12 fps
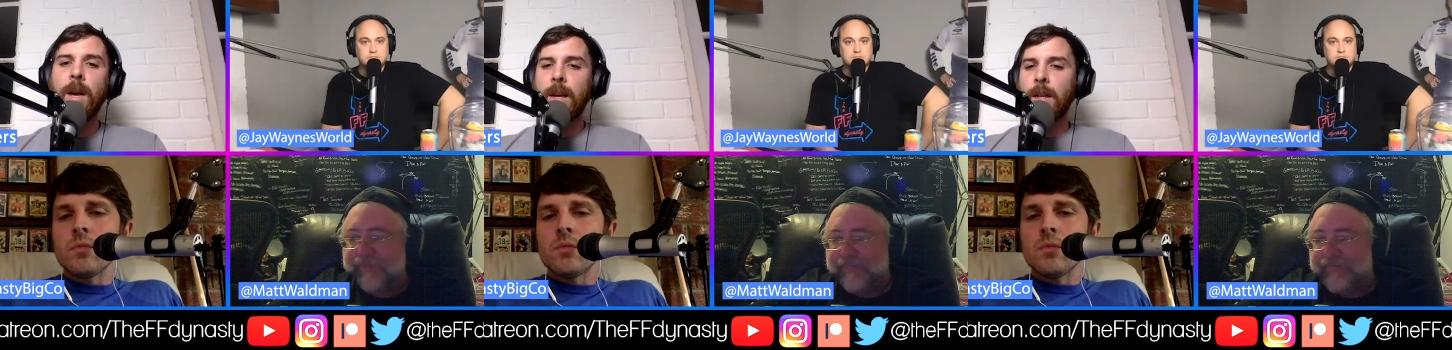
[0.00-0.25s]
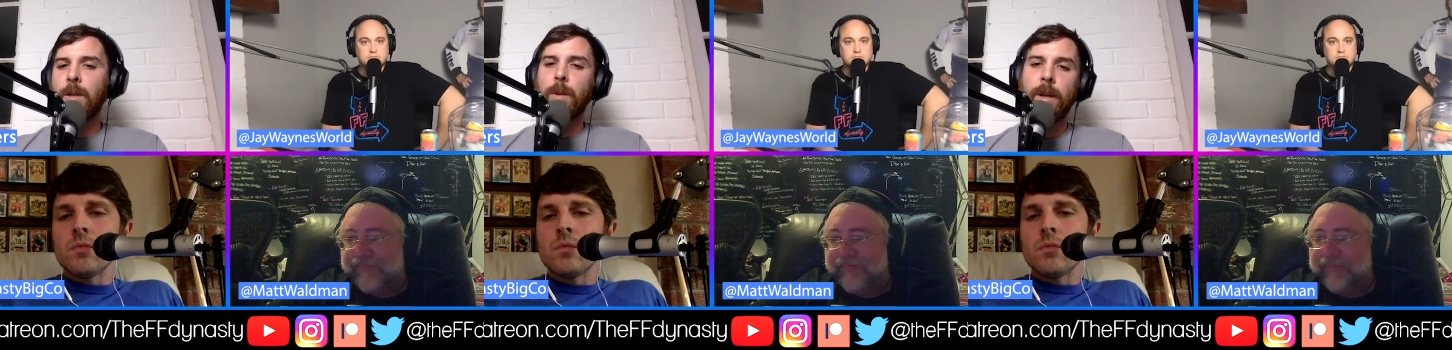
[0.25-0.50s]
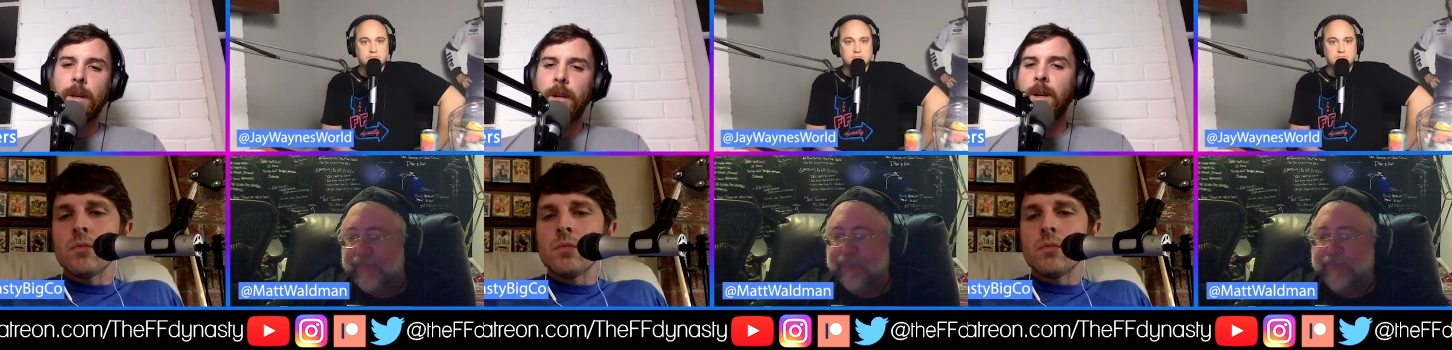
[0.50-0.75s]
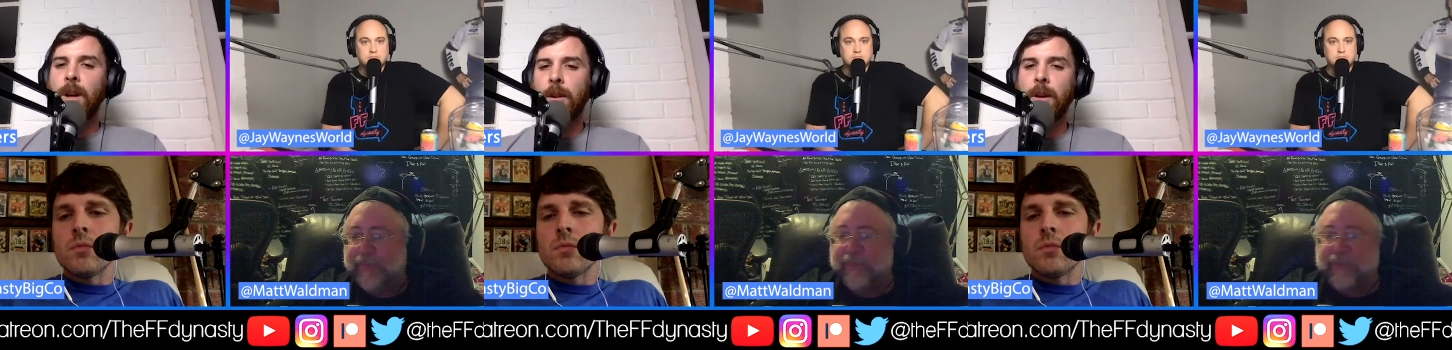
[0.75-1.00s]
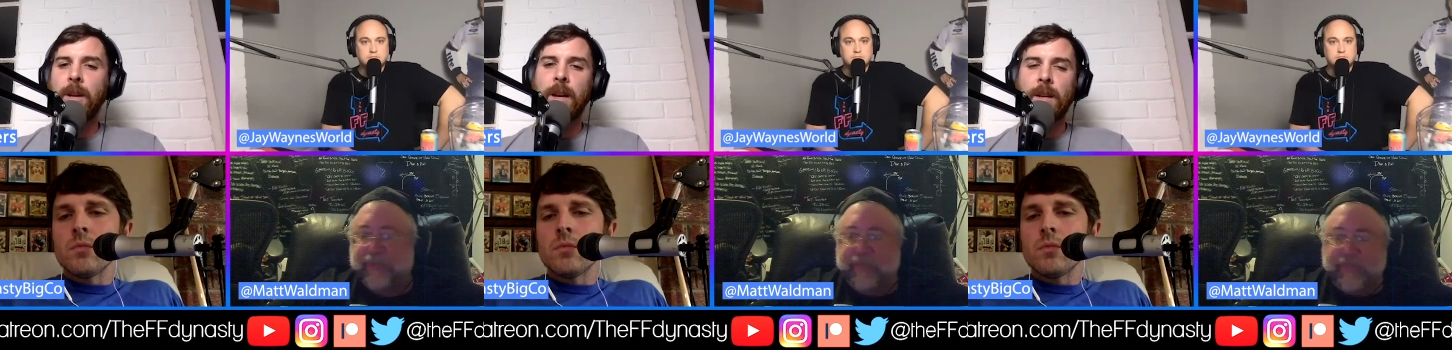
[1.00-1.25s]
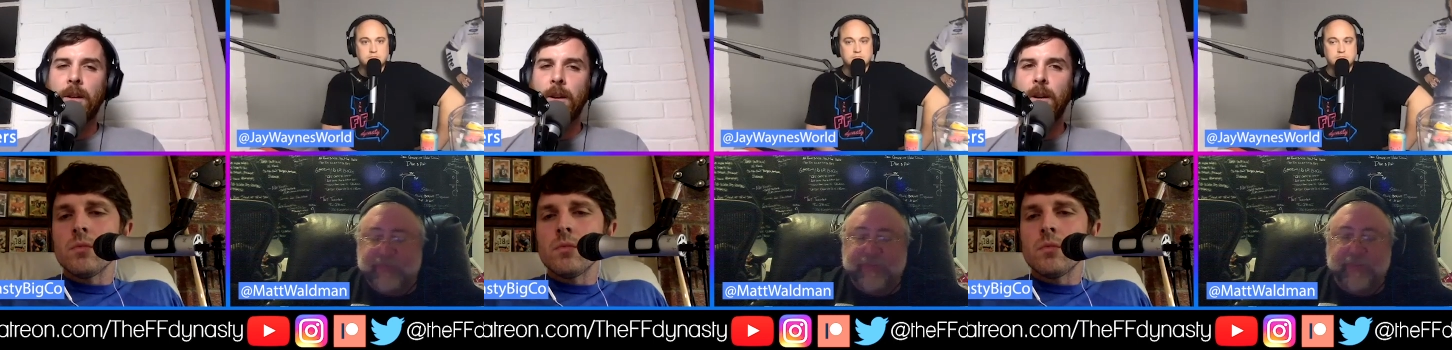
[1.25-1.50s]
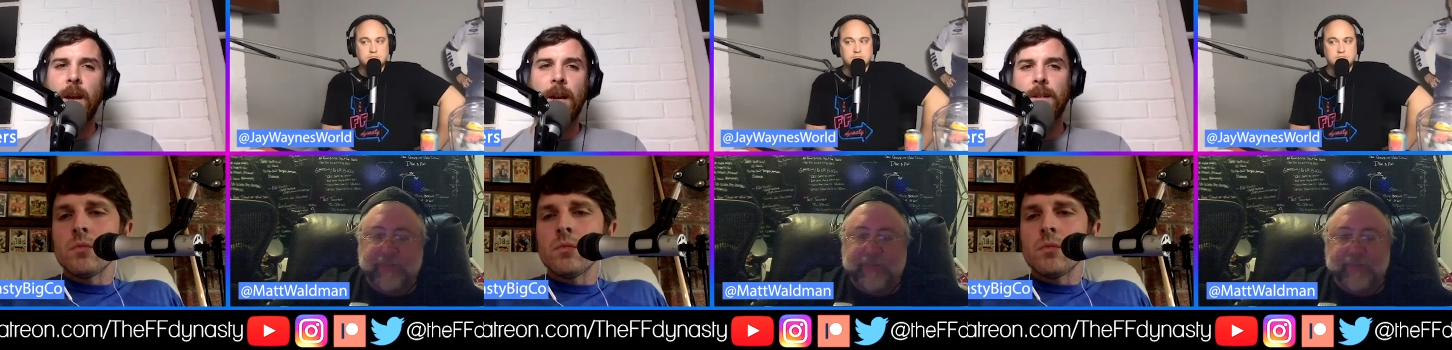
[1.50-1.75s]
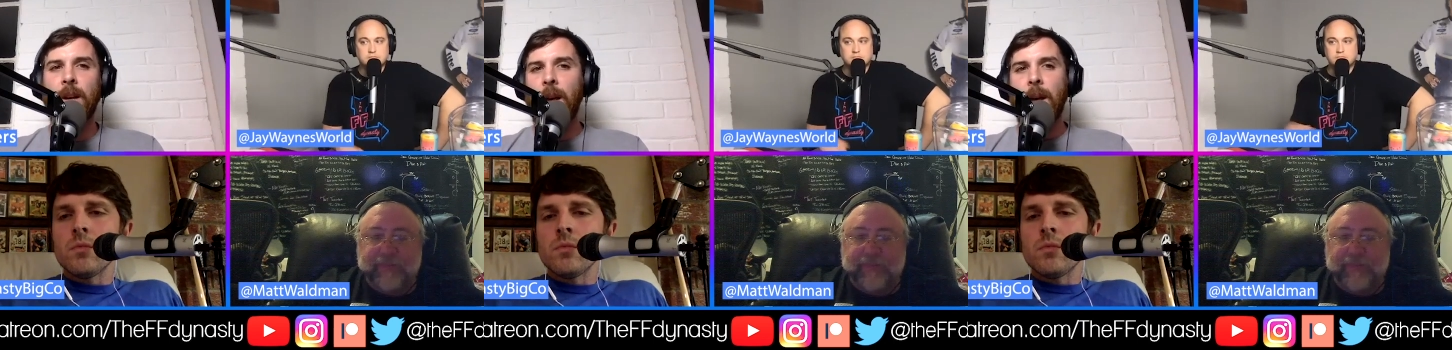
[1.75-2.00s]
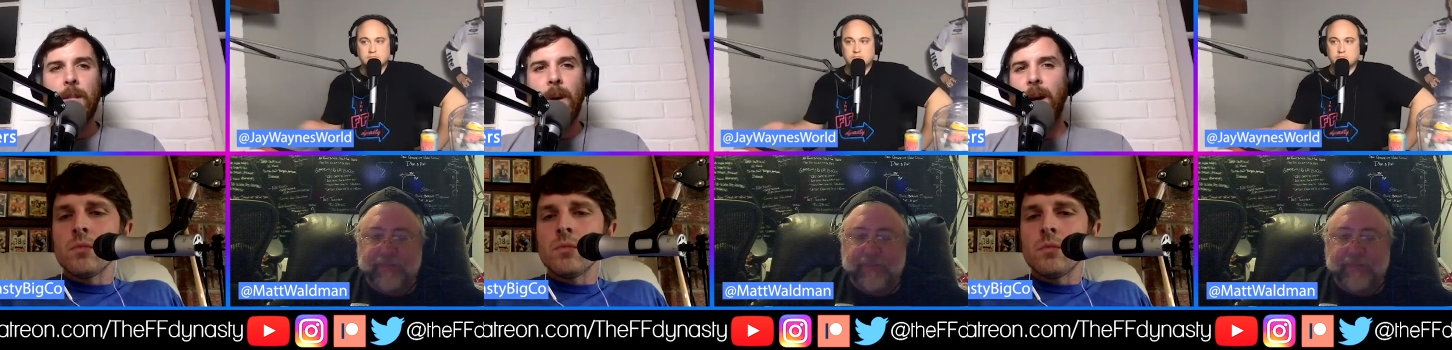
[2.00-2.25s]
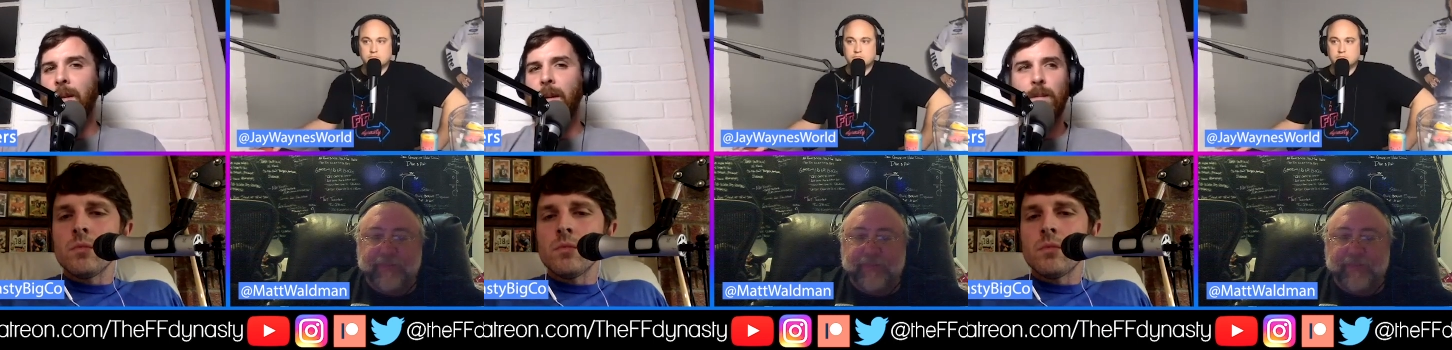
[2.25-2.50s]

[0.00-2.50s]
Speaker 1: He's really good. I thought he had good hands. My